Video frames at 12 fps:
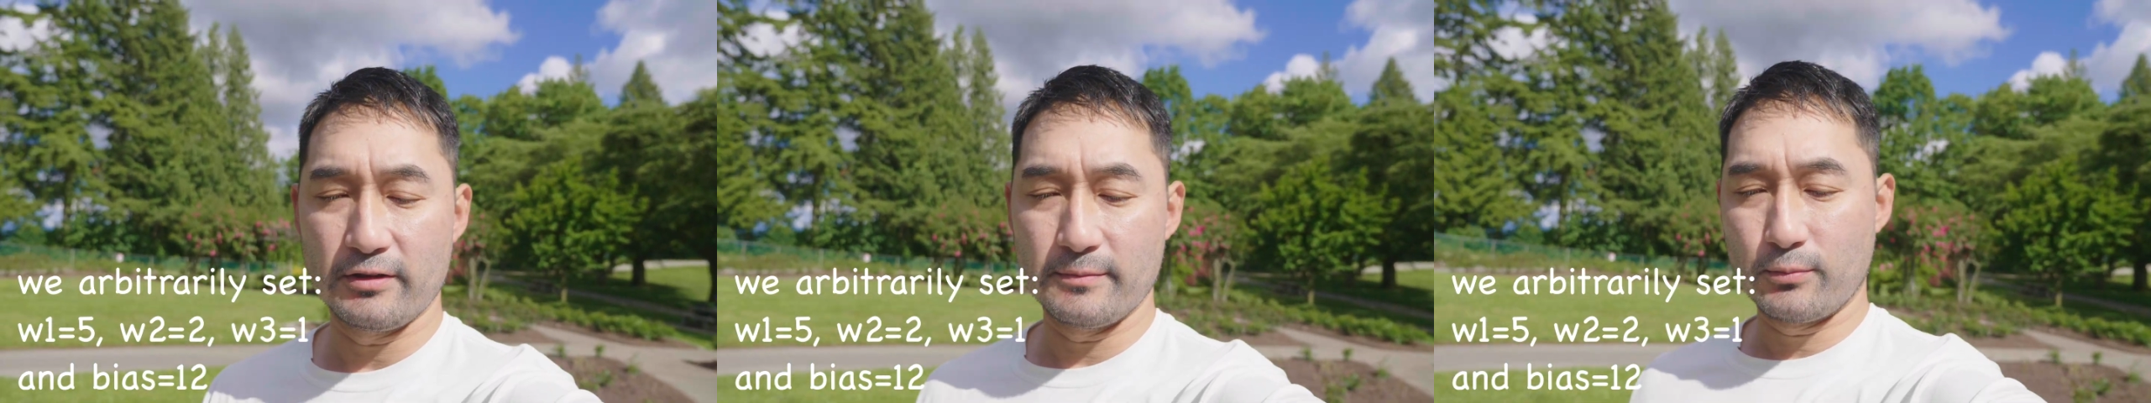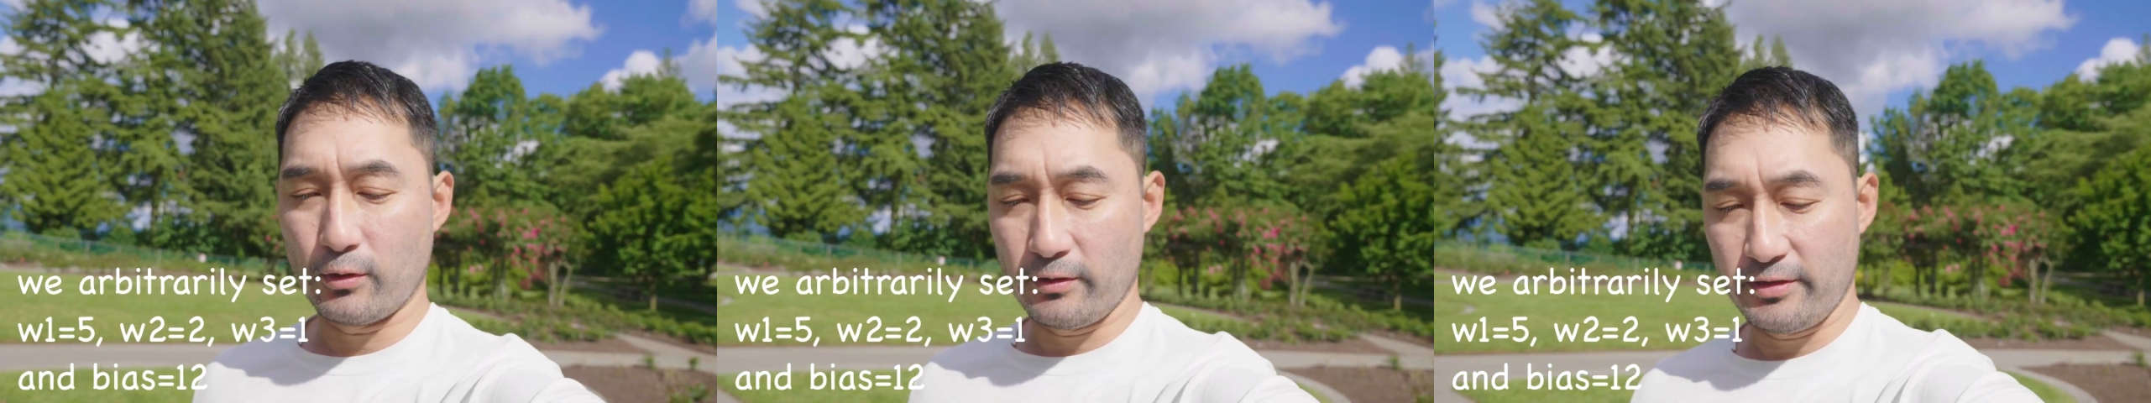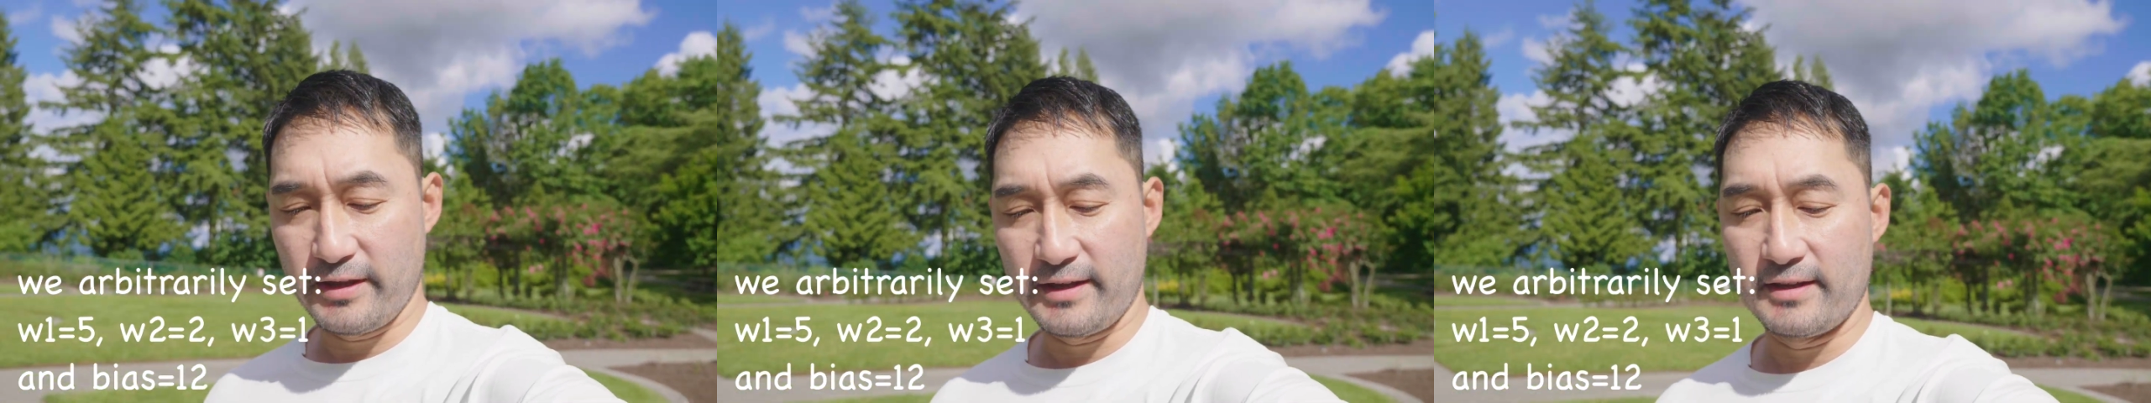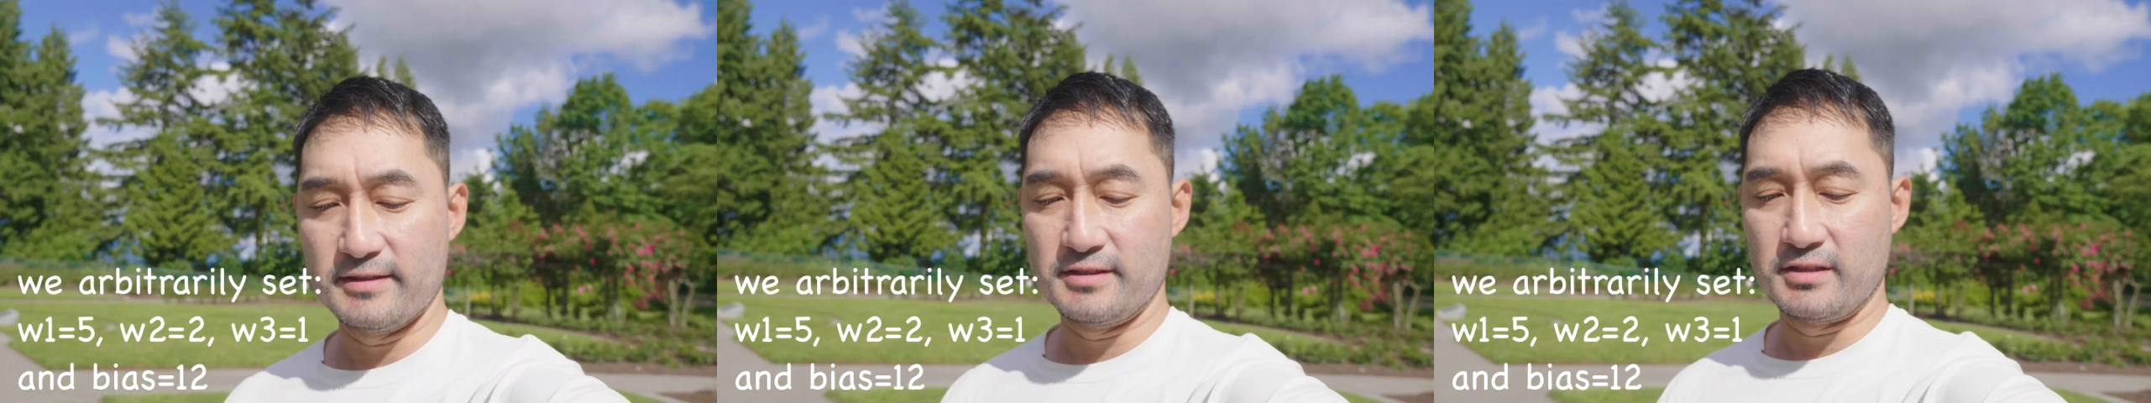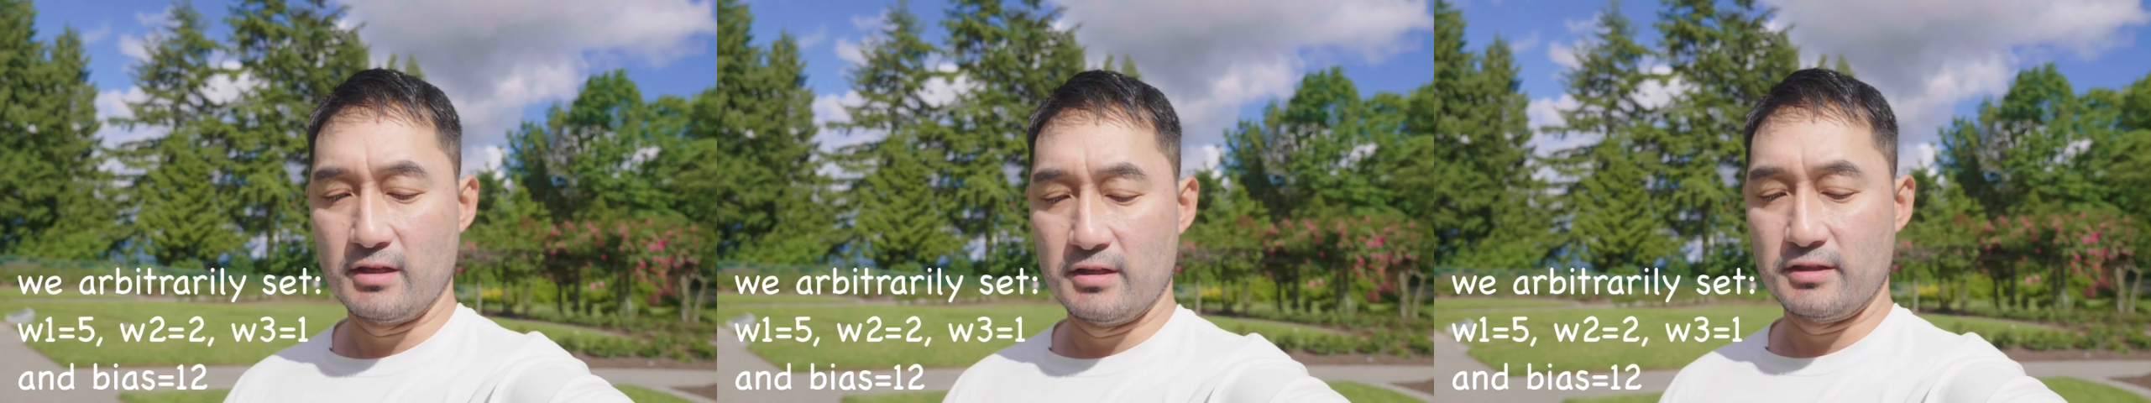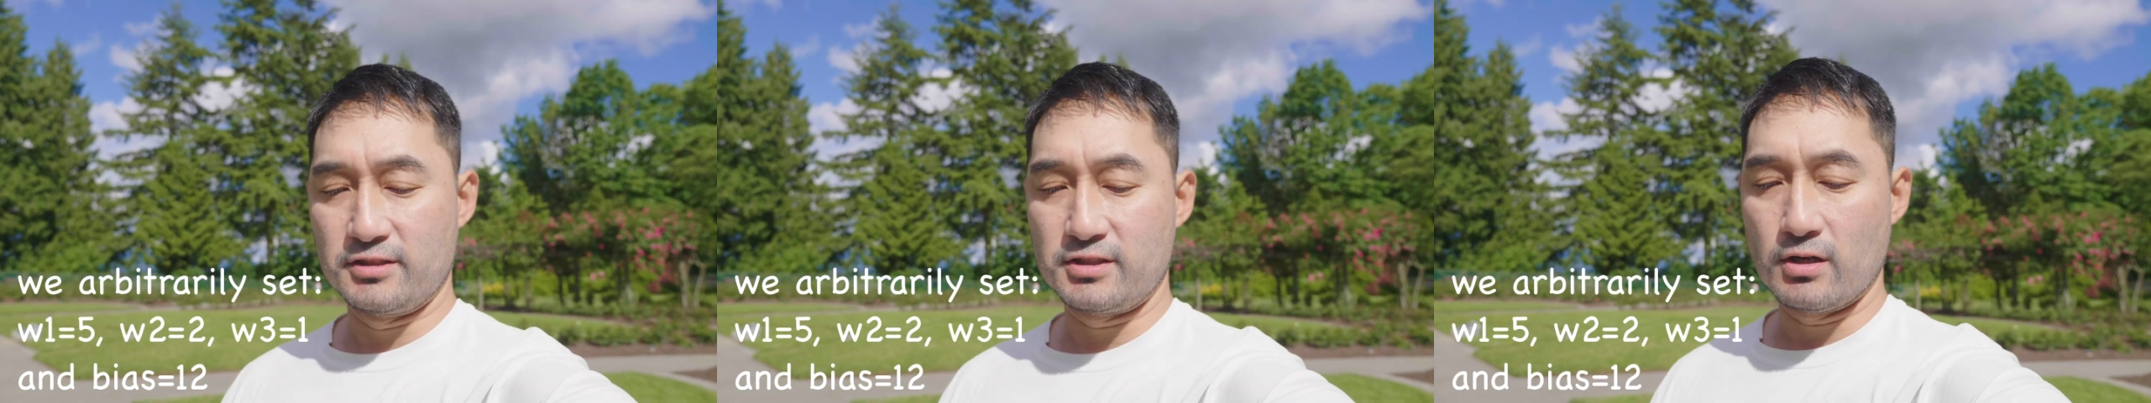The important thing is
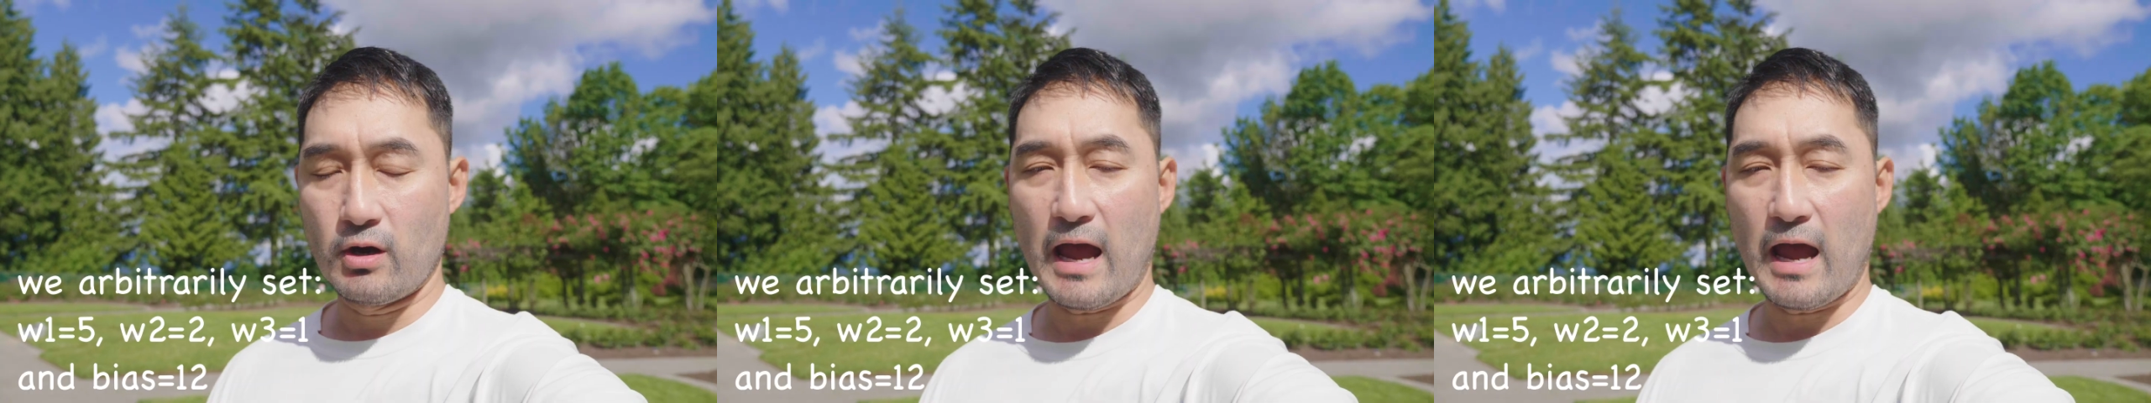to show